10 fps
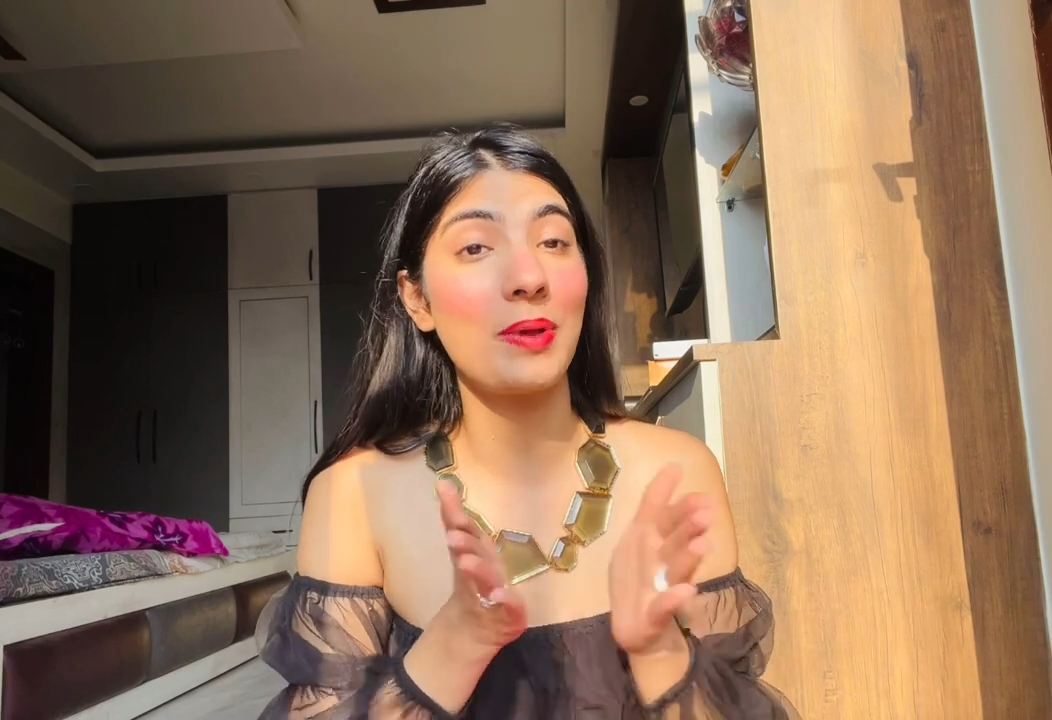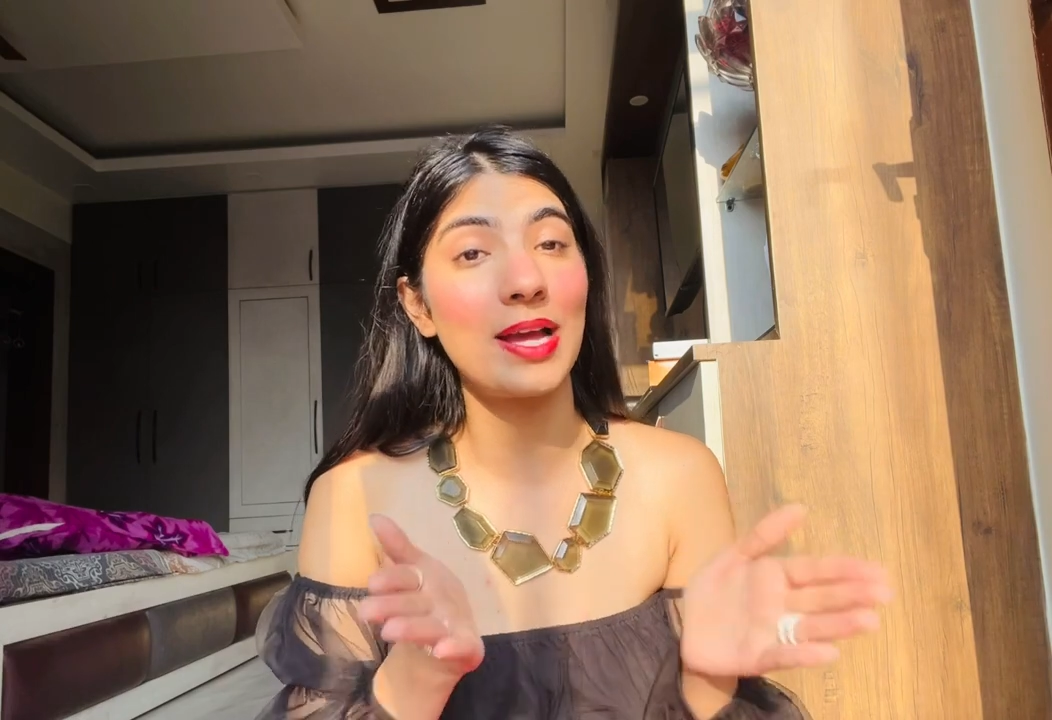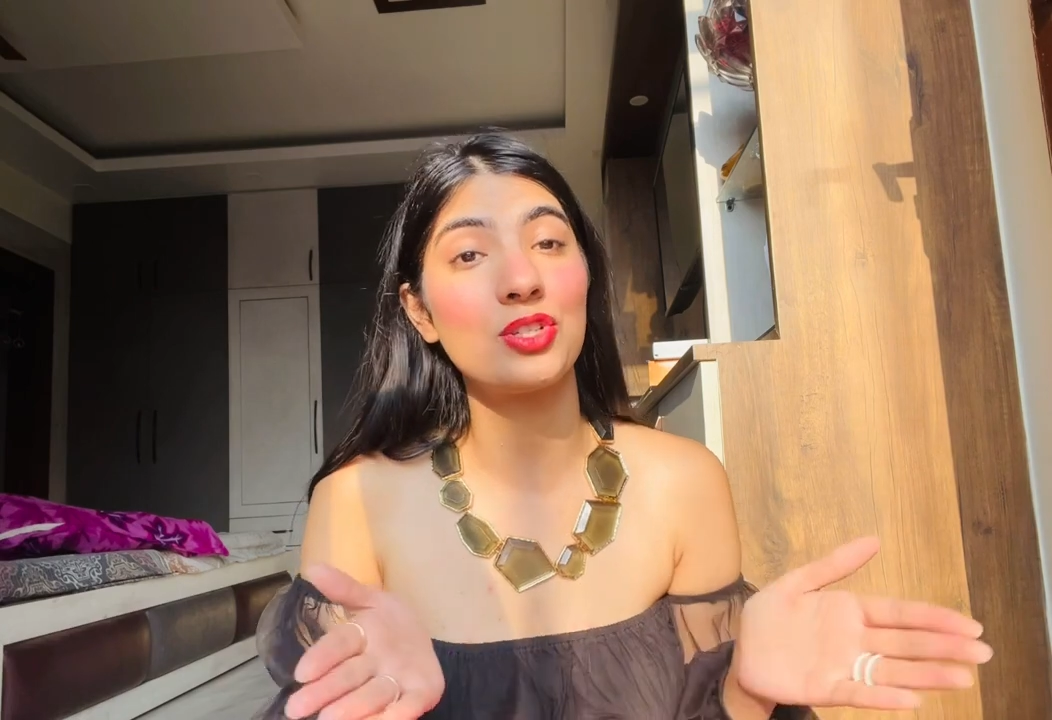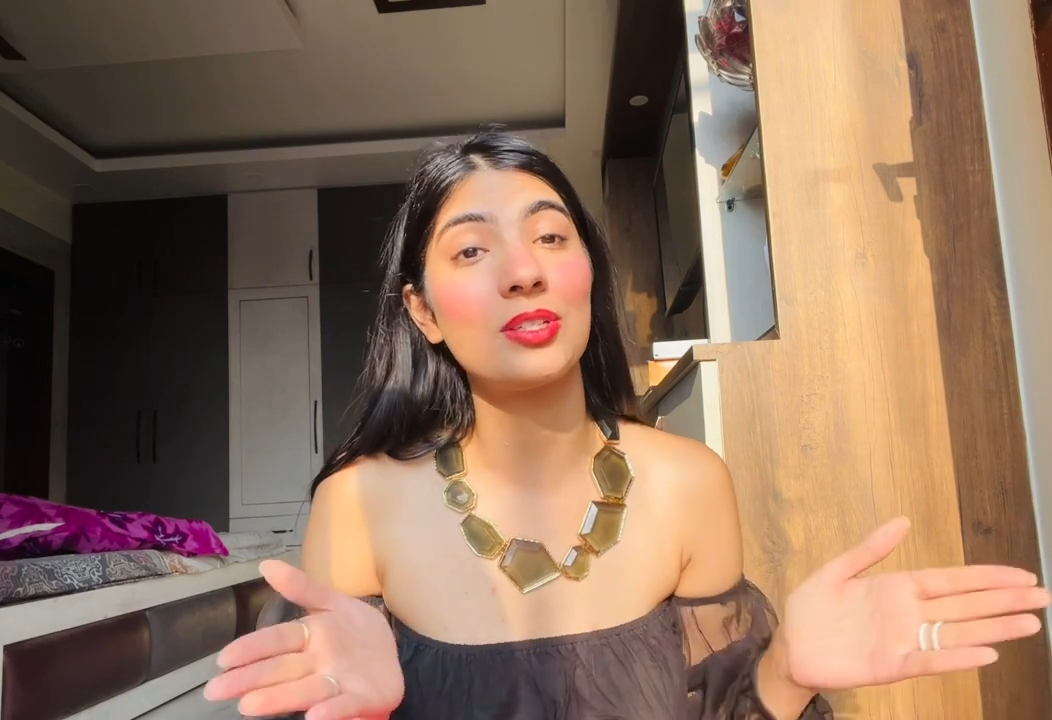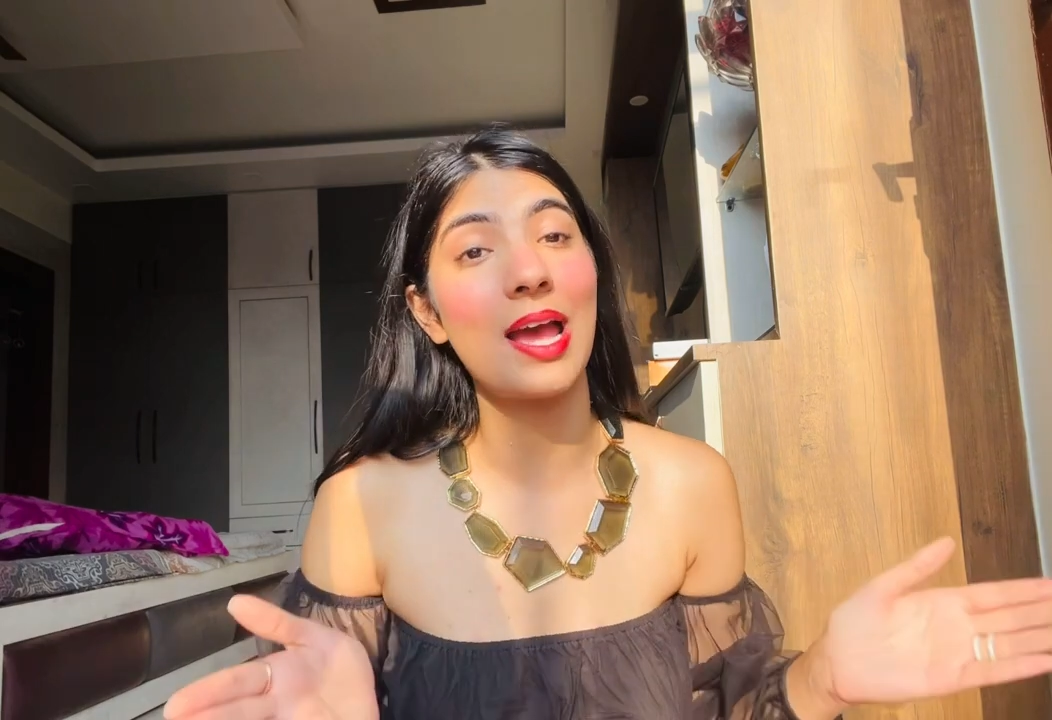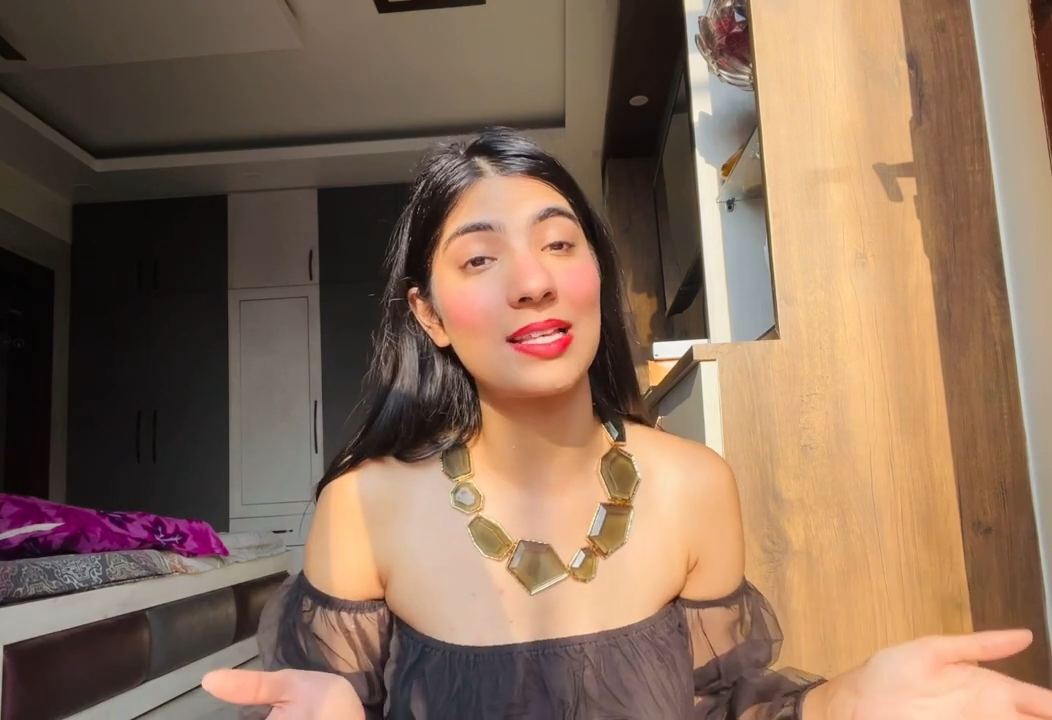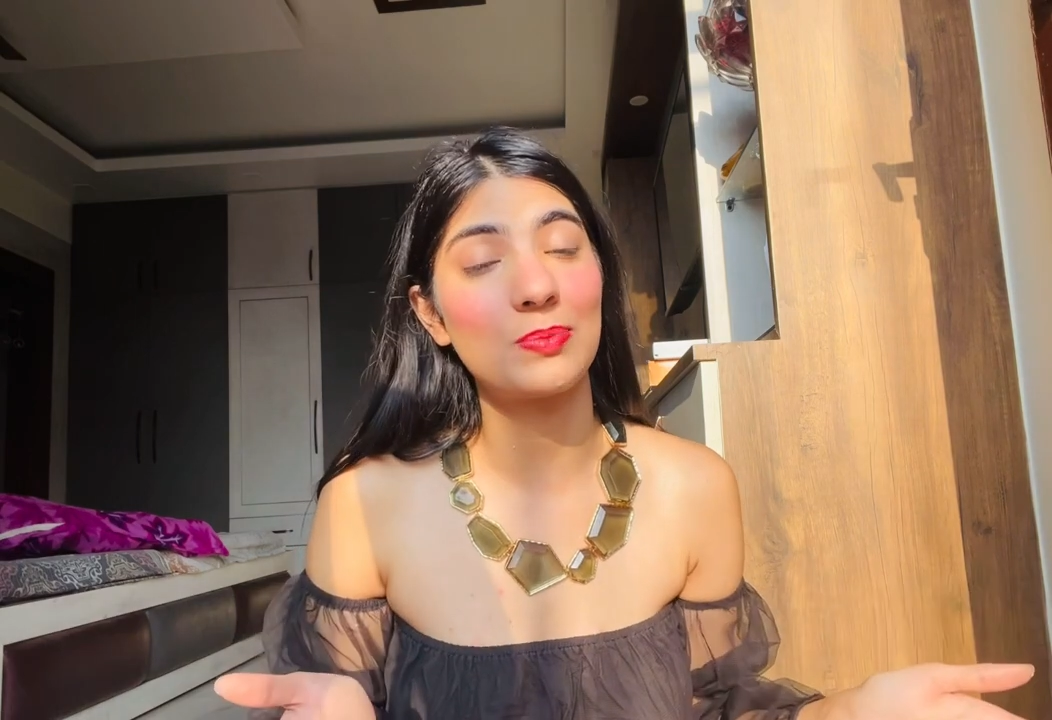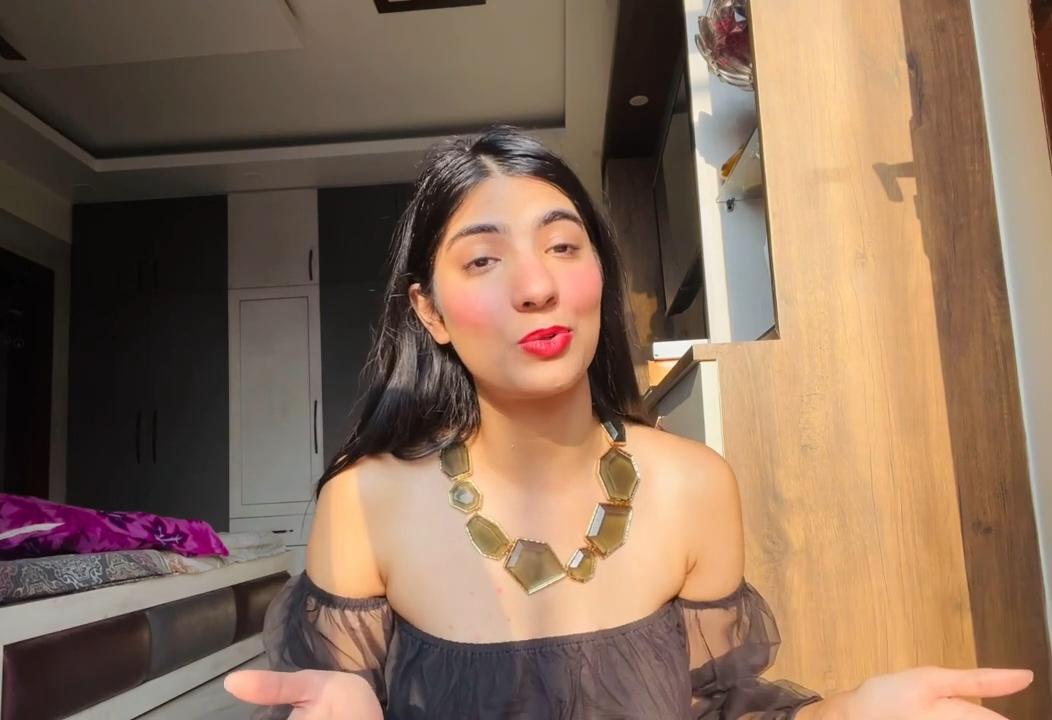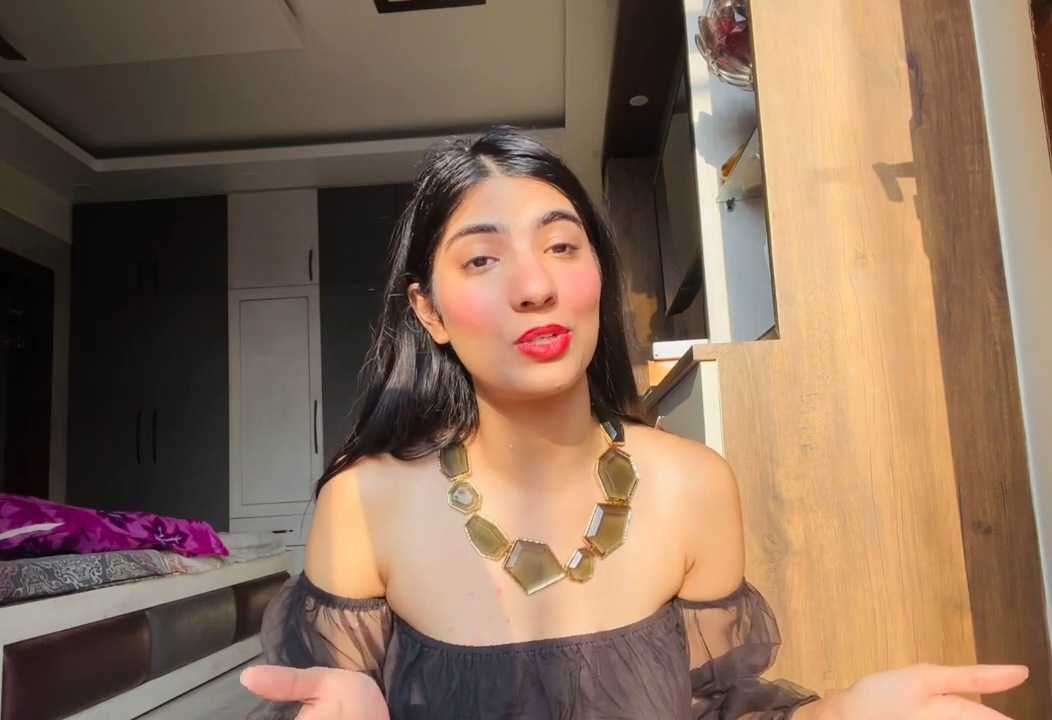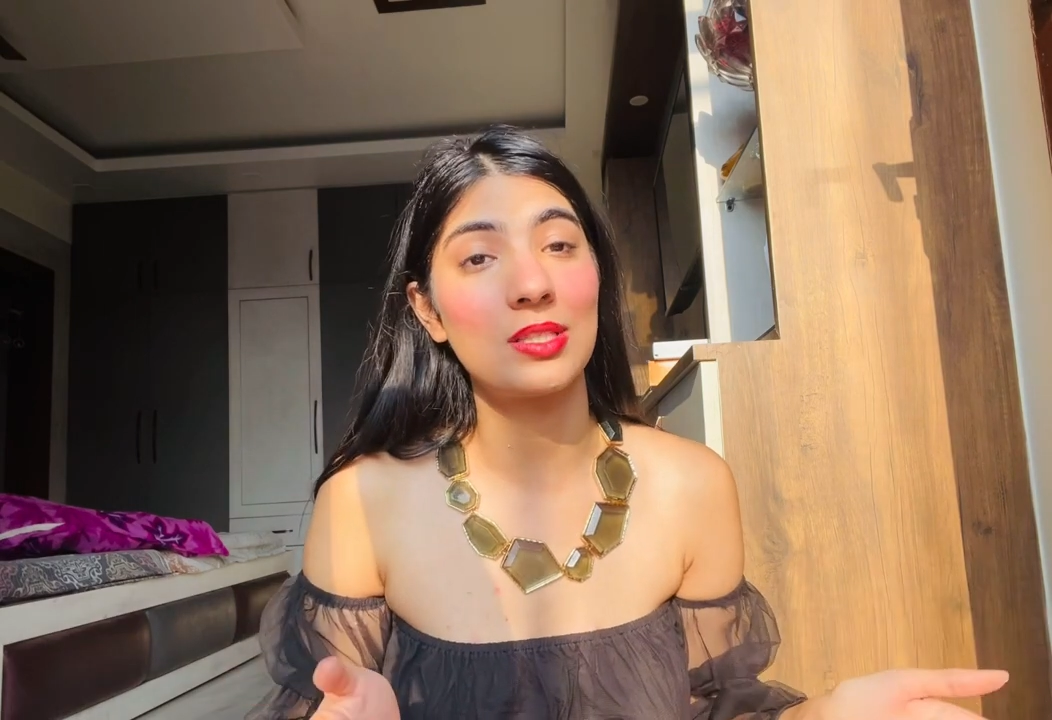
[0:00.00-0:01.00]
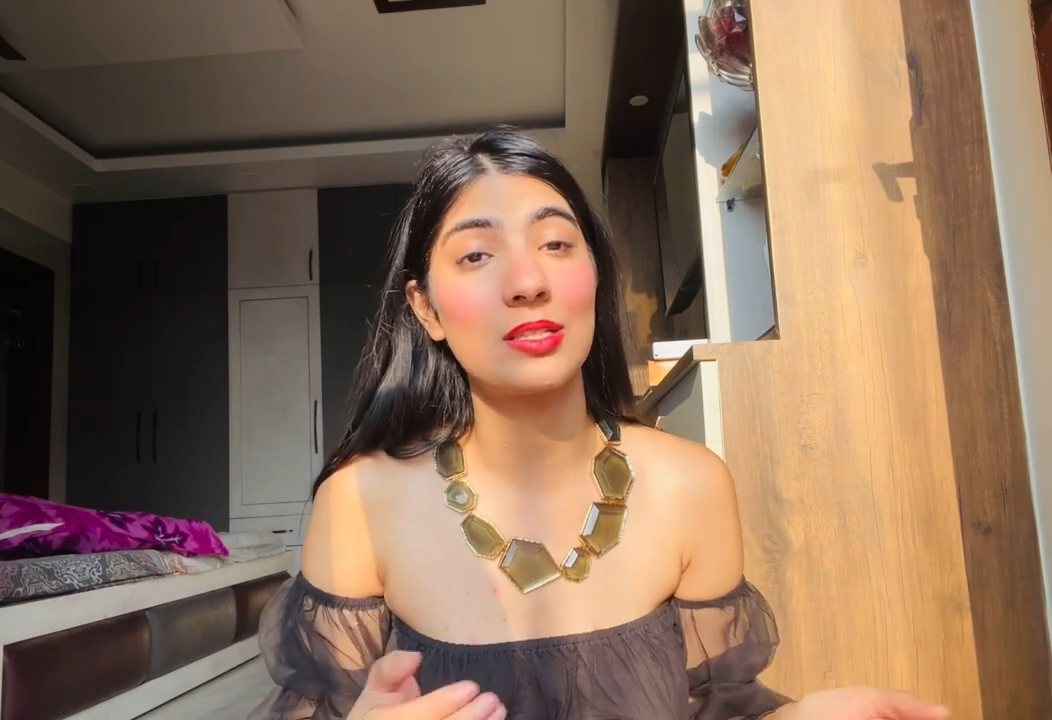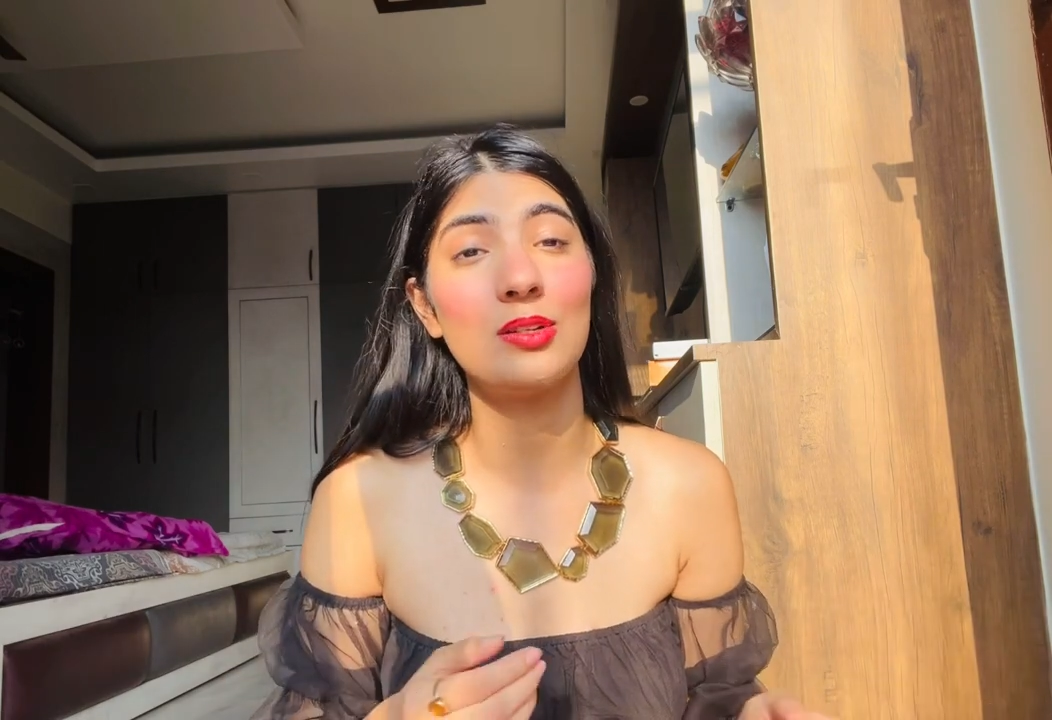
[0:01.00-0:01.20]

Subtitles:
pageant aspirants,